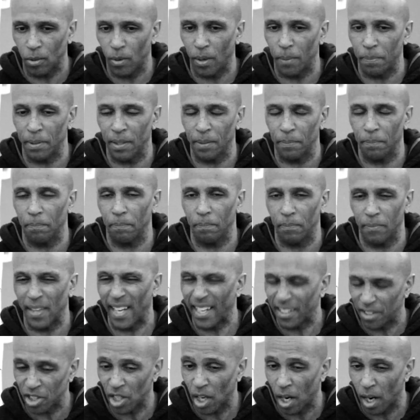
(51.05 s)
quite being
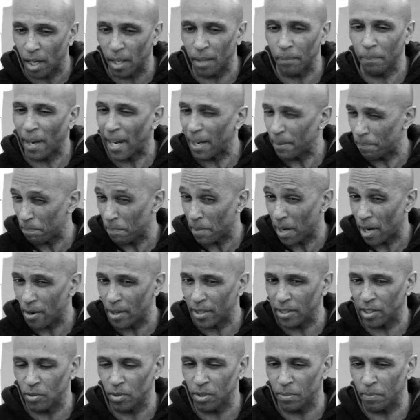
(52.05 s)
that young at
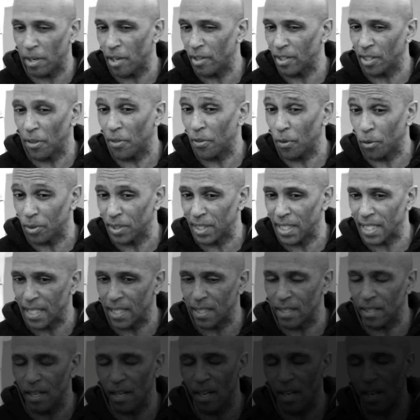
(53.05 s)
marriage. She was married at
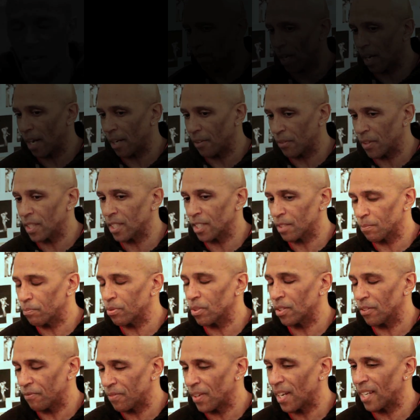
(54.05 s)
13. I think it's pretty
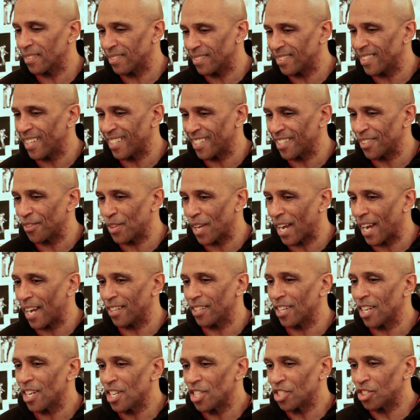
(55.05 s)
fascinating that
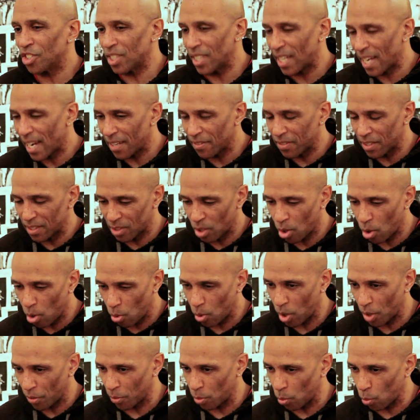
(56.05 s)
she had this whole
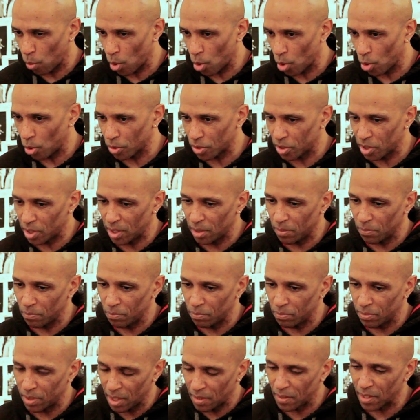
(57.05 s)
other world. She
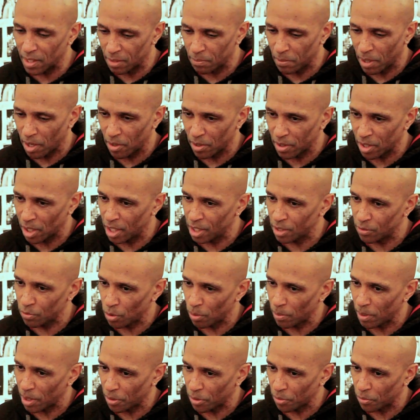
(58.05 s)
did these marathons for
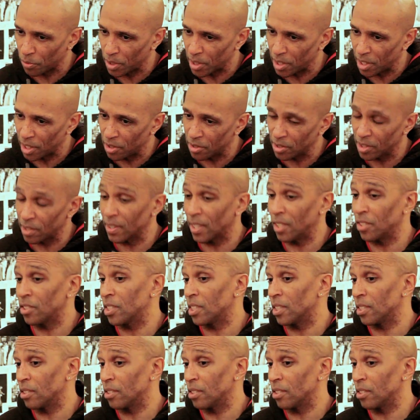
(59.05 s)
about 3 years, and then she